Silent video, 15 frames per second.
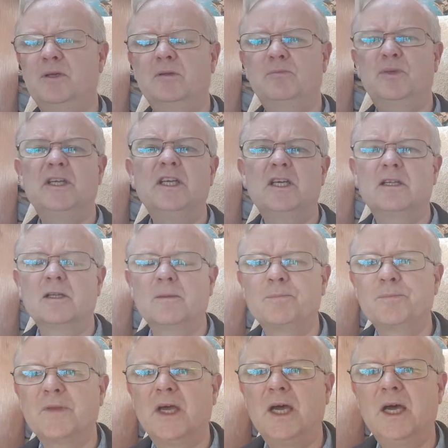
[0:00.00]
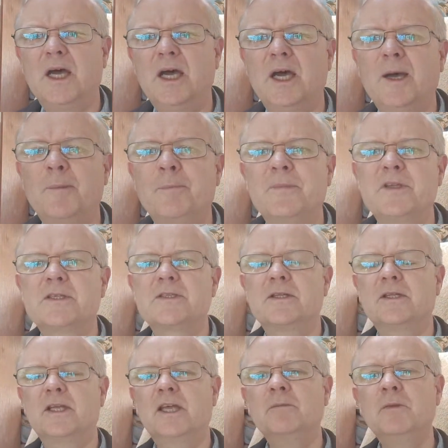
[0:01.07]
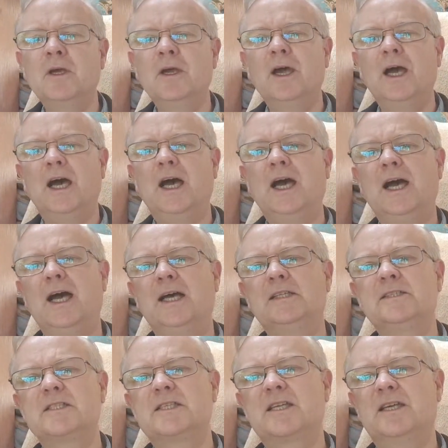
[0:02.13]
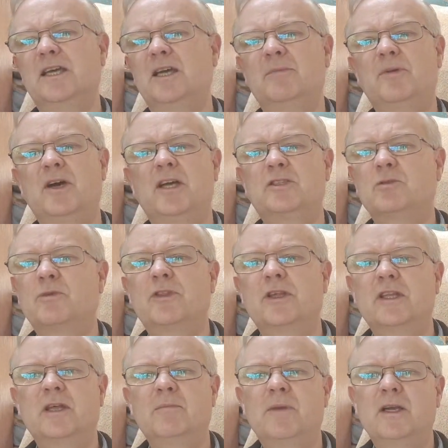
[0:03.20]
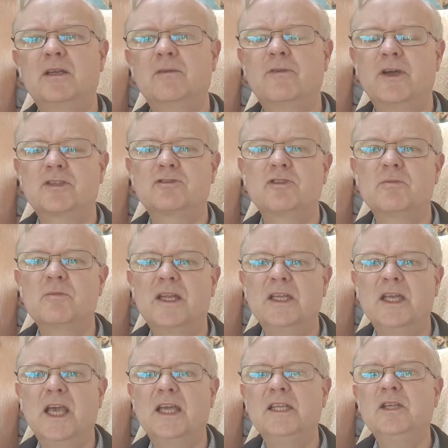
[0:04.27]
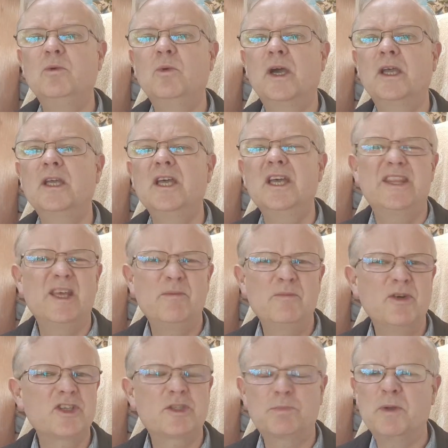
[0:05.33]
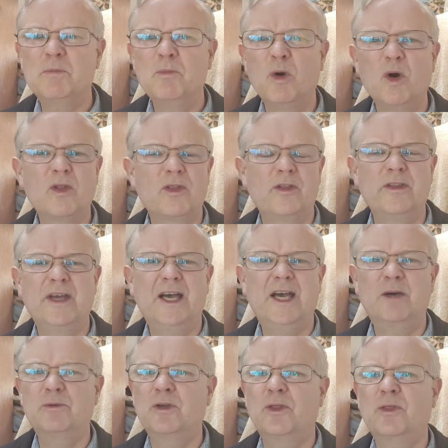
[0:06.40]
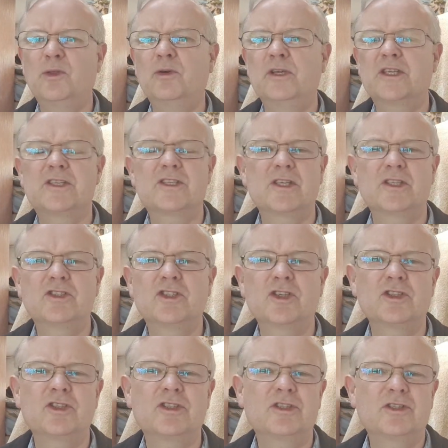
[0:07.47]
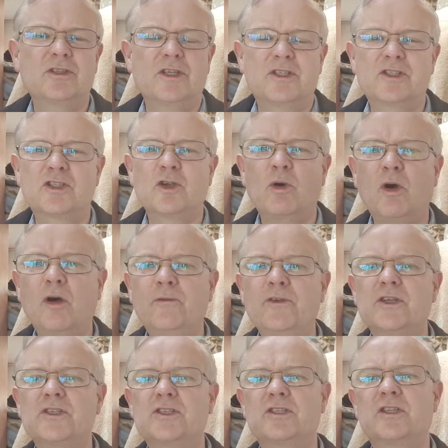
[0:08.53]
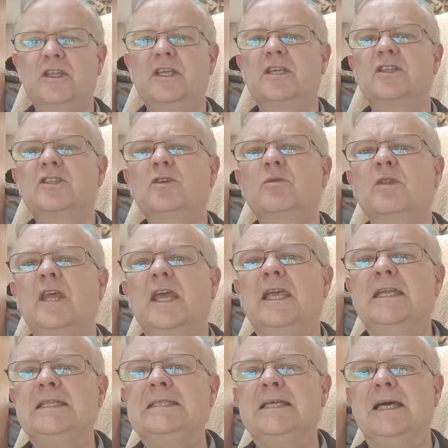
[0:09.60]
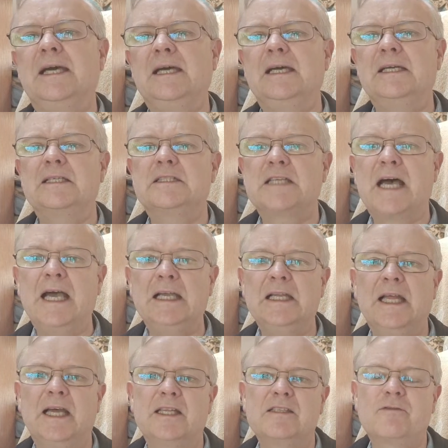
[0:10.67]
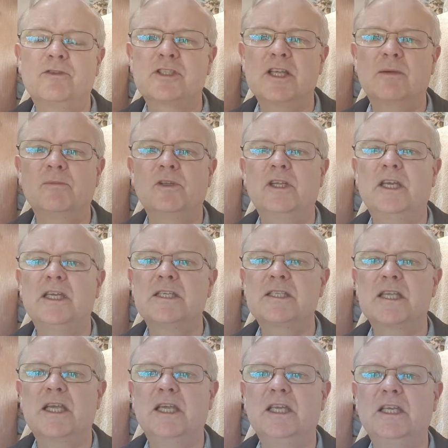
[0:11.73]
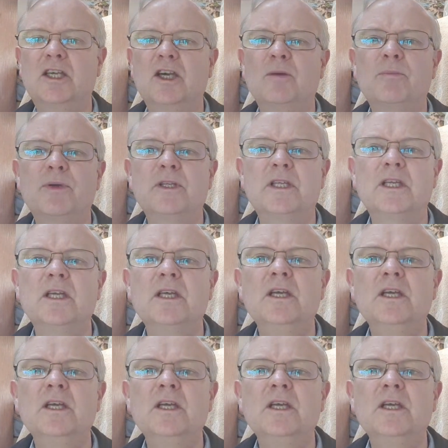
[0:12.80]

Pinnacle is the name. And but I don't think they're manufacturing many anyway. There must be more than that. I would have thought it's so obvious to think to do with it. In Thailand, for example, there is a company